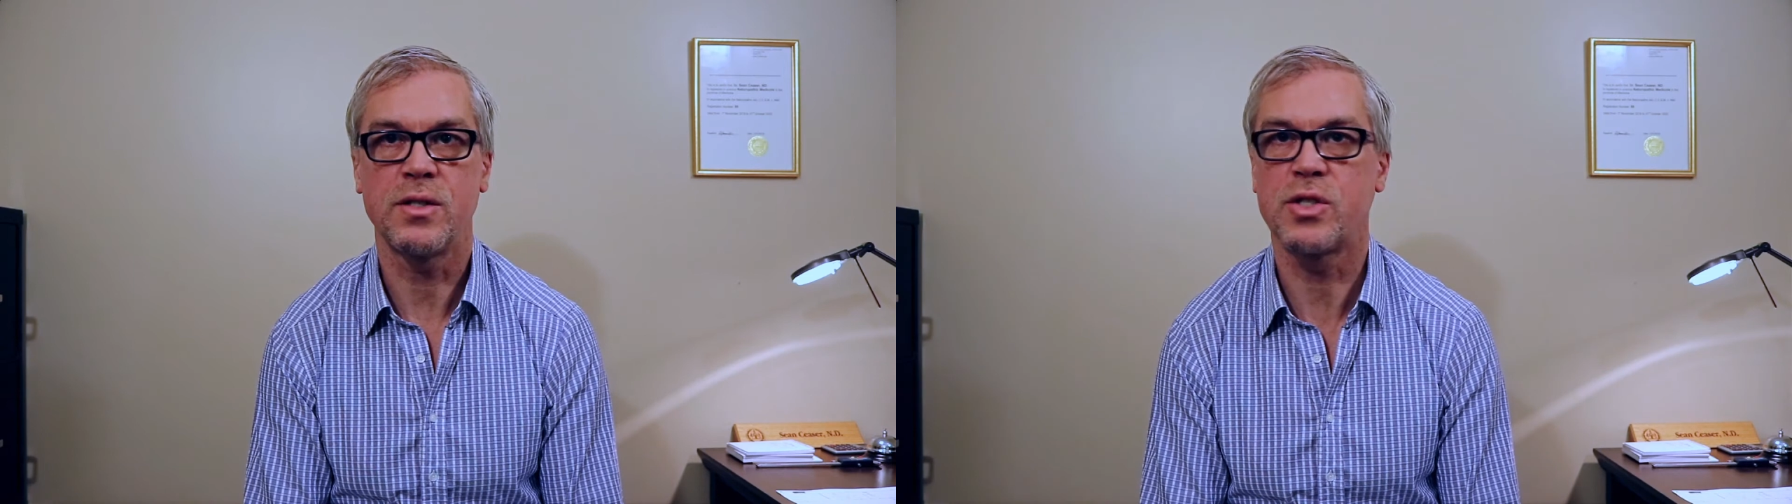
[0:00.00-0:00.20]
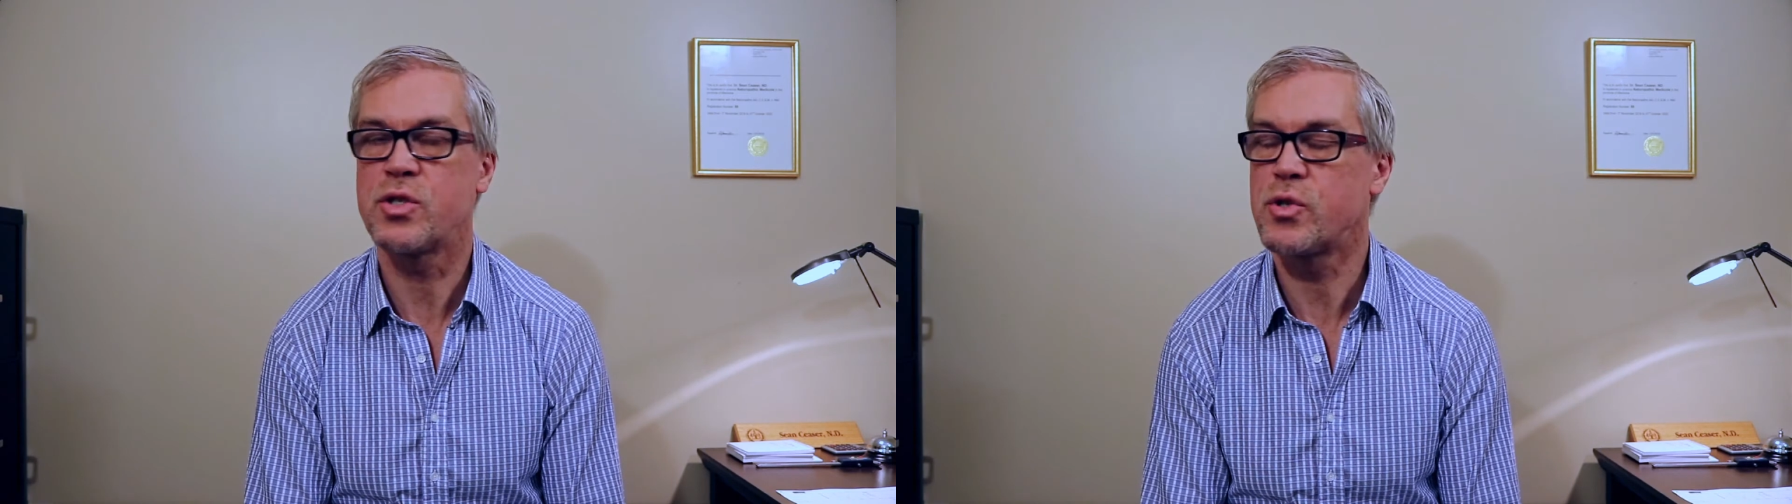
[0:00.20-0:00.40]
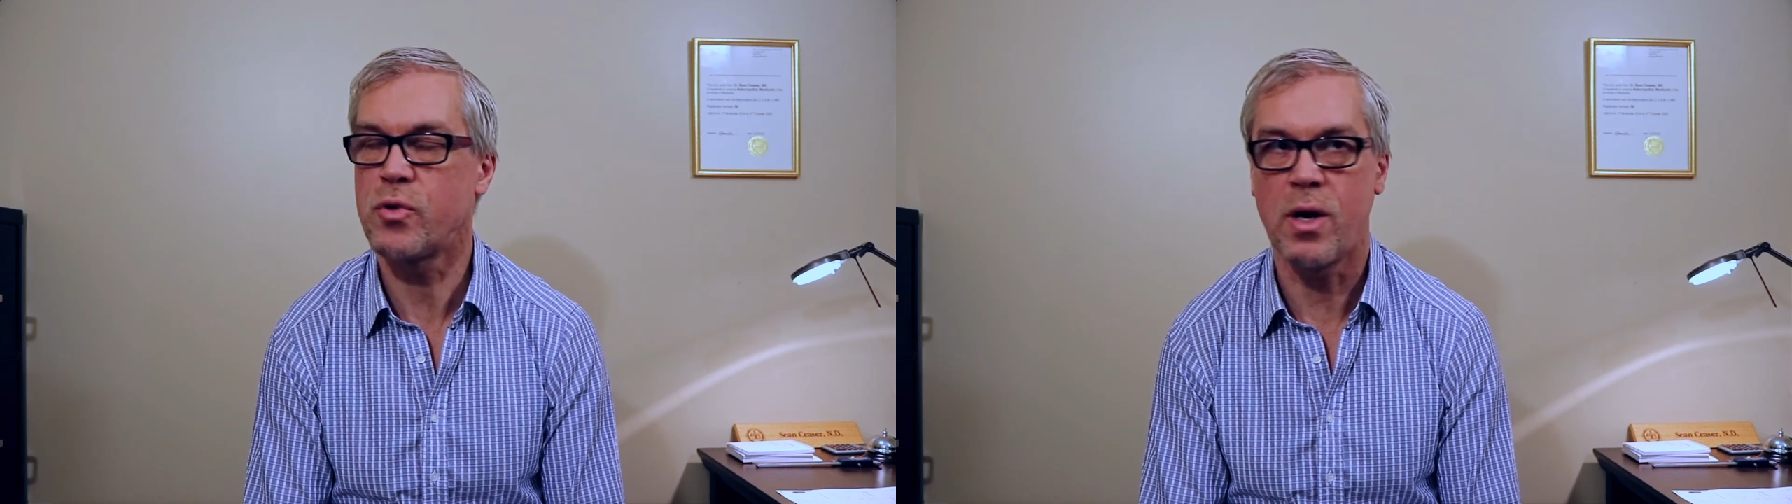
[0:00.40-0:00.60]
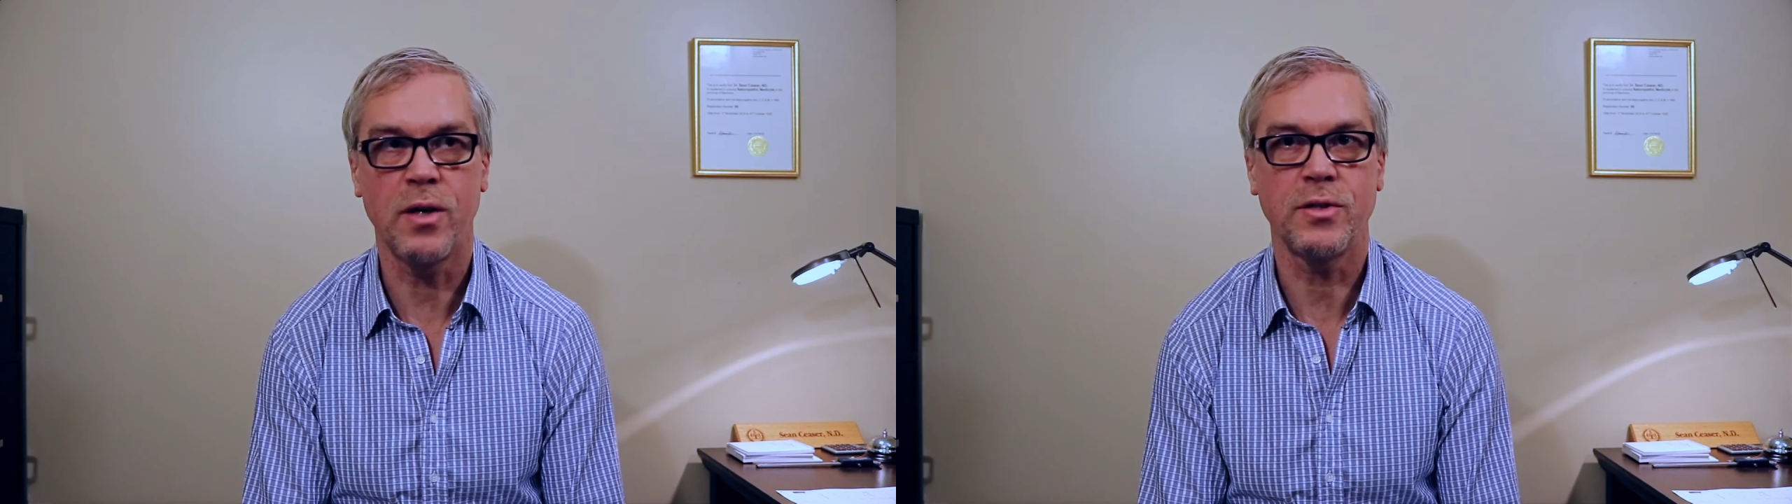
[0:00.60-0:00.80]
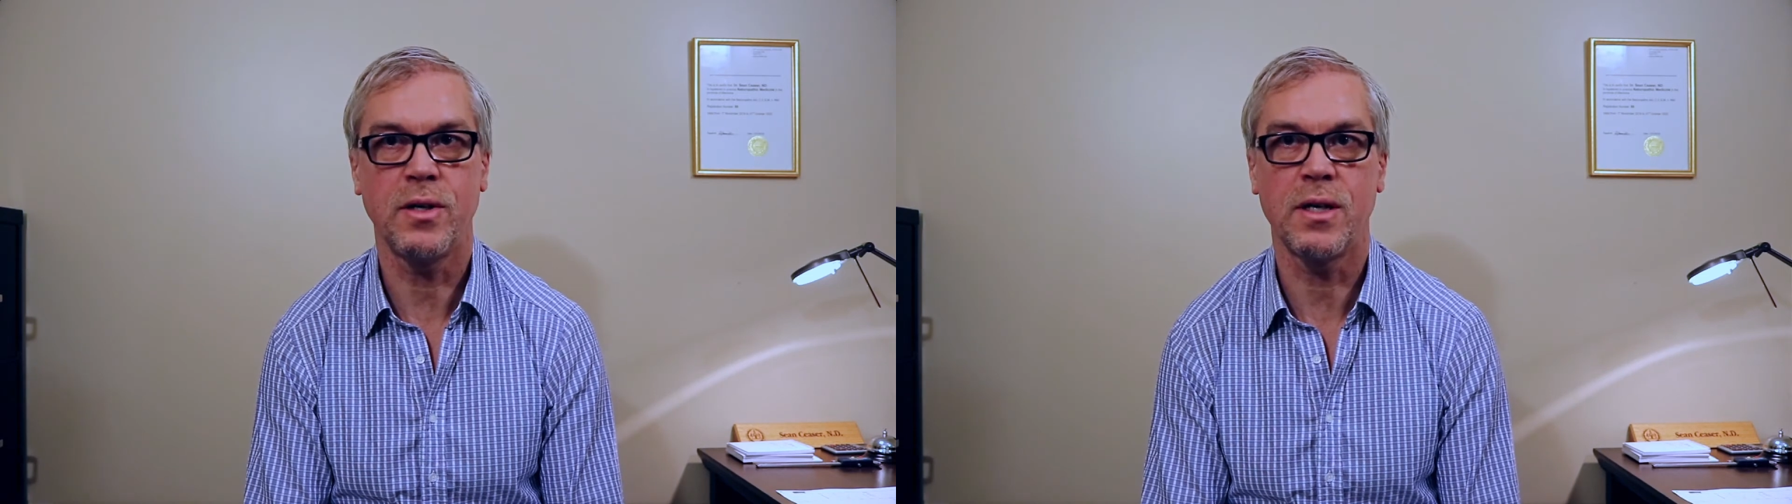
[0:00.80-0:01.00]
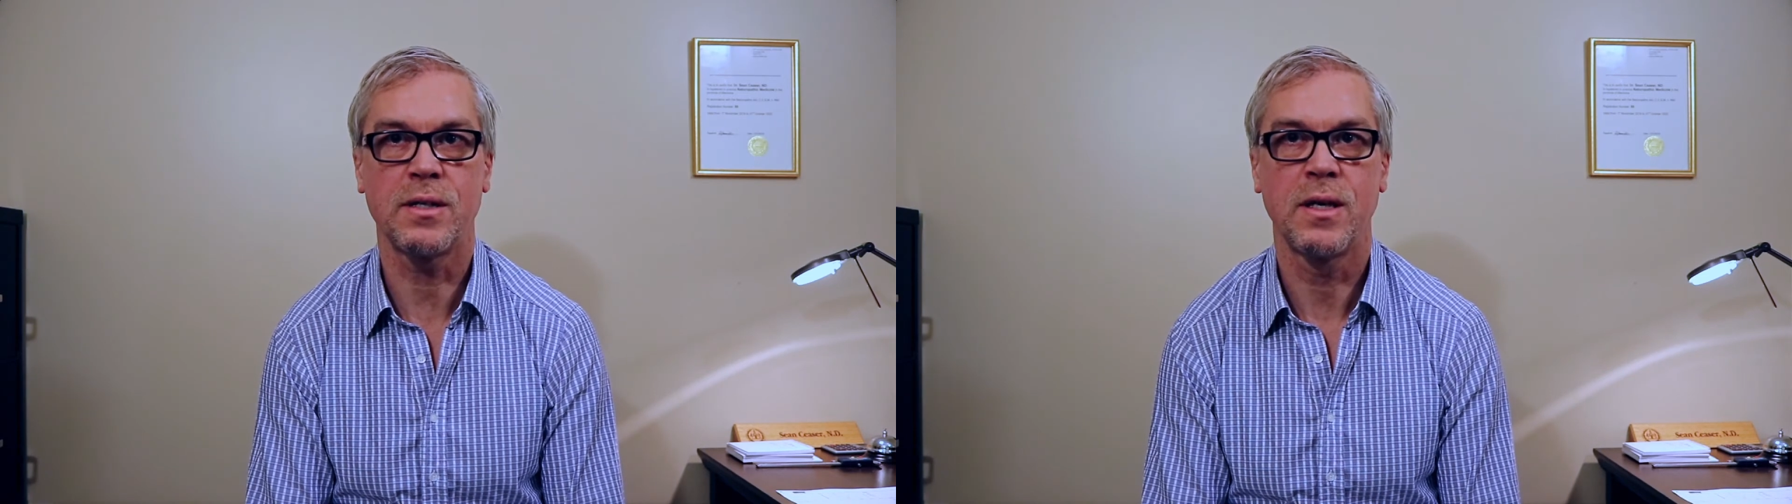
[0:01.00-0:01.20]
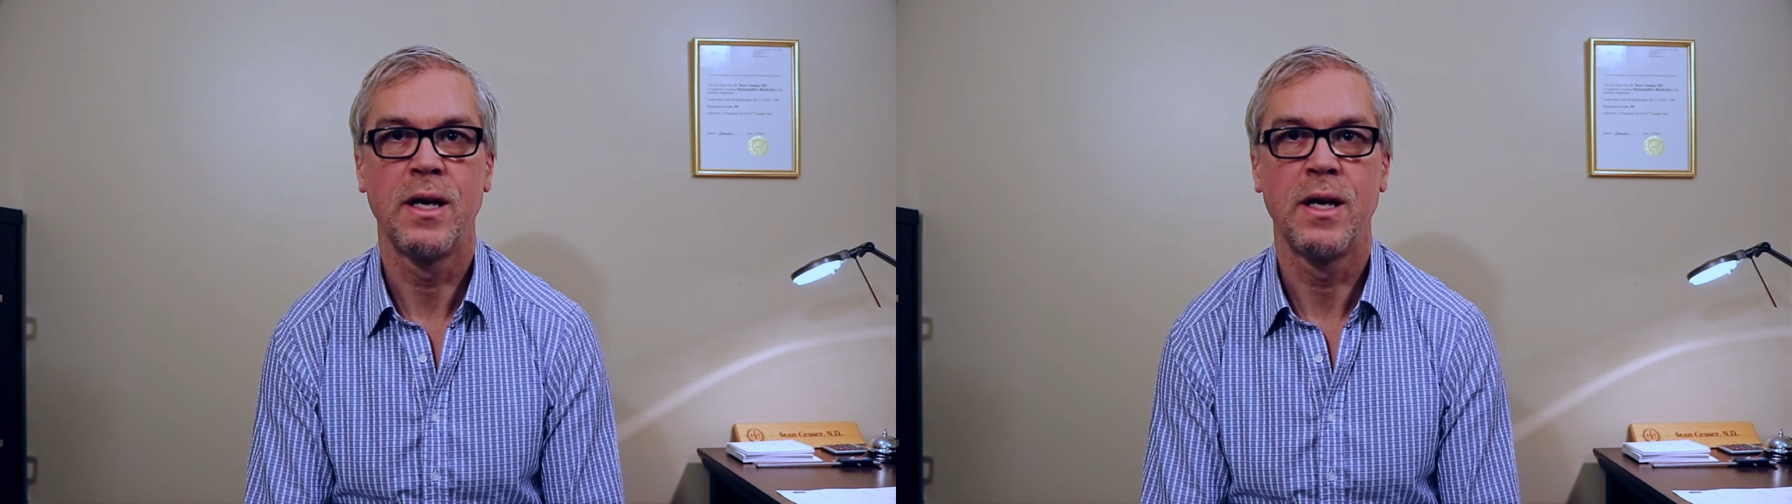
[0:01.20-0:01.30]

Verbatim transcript: strong drug